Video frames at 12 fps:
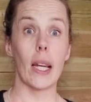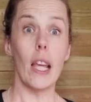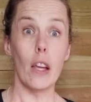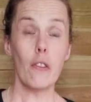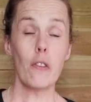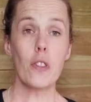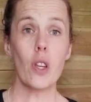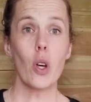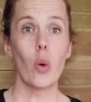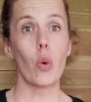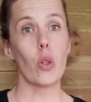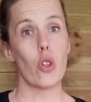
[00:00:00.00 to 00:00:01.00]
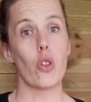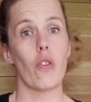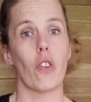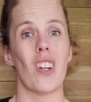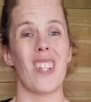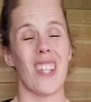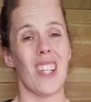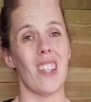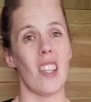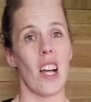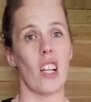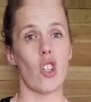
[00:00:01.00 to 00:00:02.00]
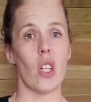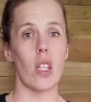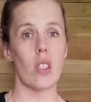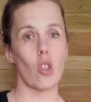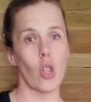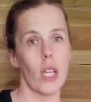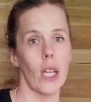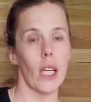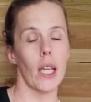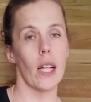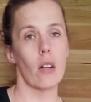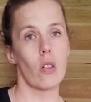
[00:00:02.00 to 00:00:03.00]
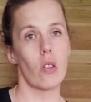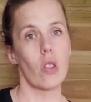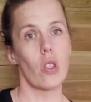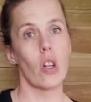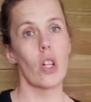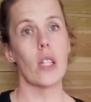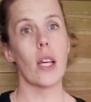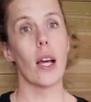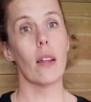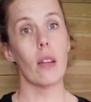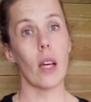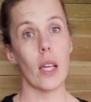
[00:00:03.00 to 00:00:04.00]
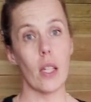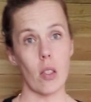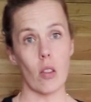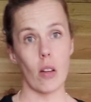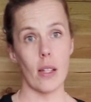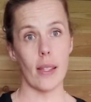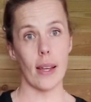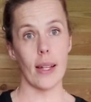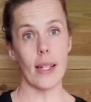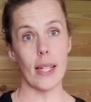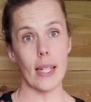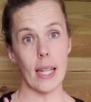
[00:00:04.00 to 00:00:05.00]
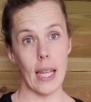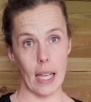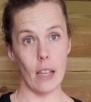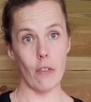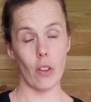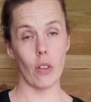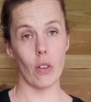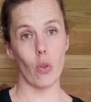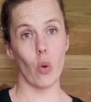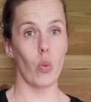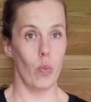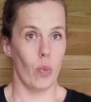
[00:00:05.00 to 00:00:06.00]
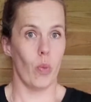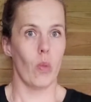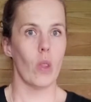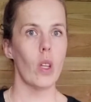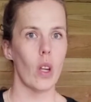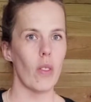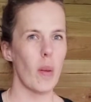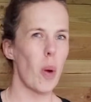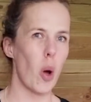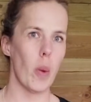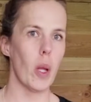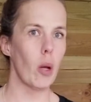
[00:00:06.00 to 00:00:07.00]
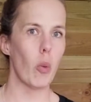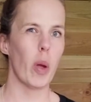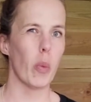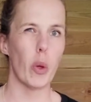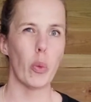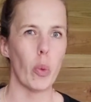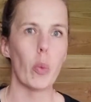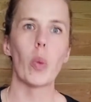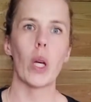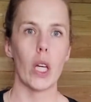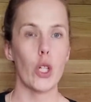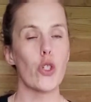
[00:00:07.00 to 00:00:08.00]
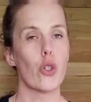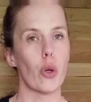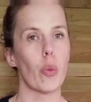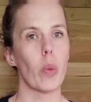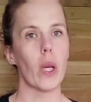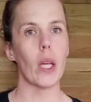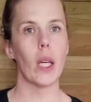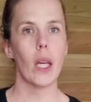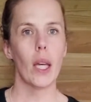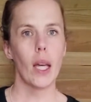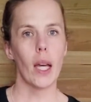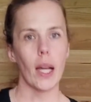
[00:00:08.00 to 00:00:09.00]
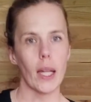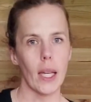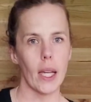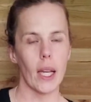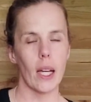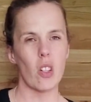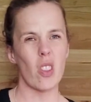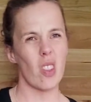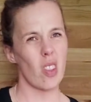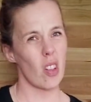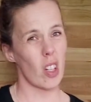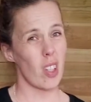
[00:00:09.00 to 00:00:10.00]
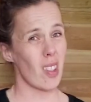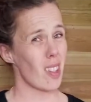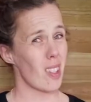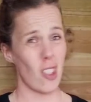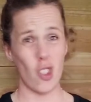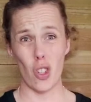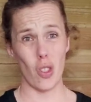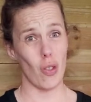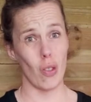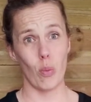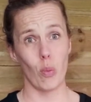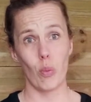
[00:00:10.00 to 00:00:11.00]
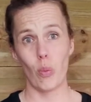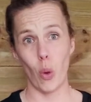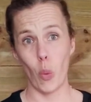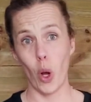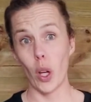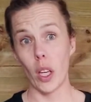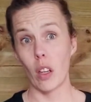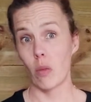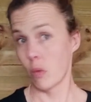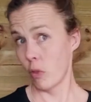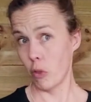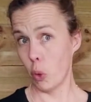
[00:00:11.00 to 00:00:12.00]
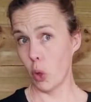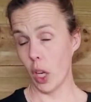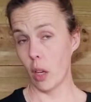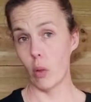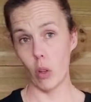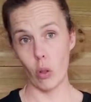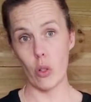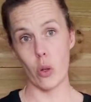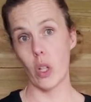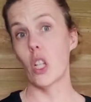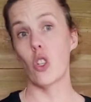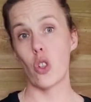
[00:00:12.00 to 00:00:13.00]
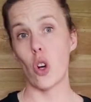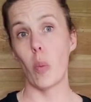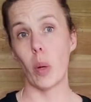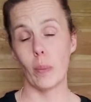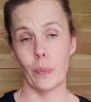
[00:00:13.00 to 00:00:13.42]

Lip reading: lift, what you should find is that actually it's not kinking out to the side, and that it's nice and even, or there might be a little bit of movement, but it shouldn't be a kink out to the side, because this is just not working for you, not doing its job.